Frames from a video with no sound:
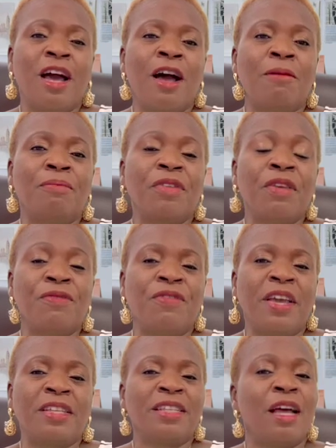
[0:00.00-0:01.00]

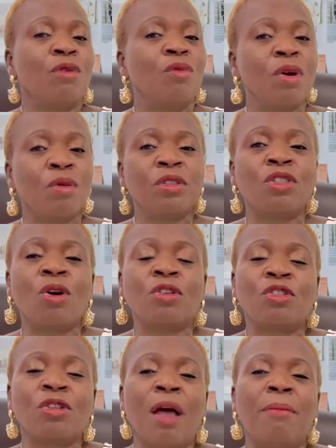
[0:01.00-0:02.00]
effects, and we'll
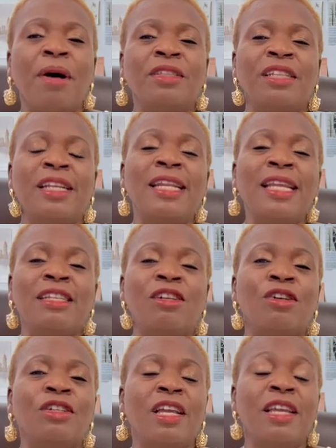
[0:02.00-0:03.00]
talk about it
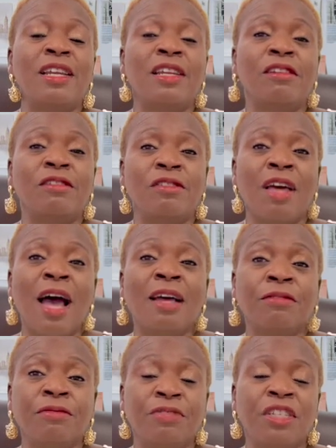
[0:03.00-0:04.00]
later on in
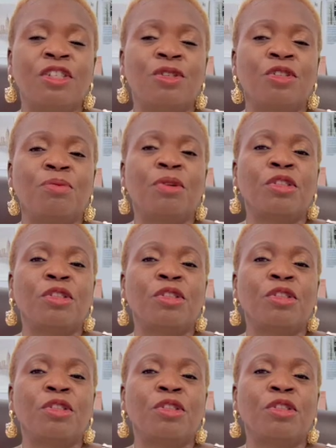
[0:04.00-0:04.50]
our videos,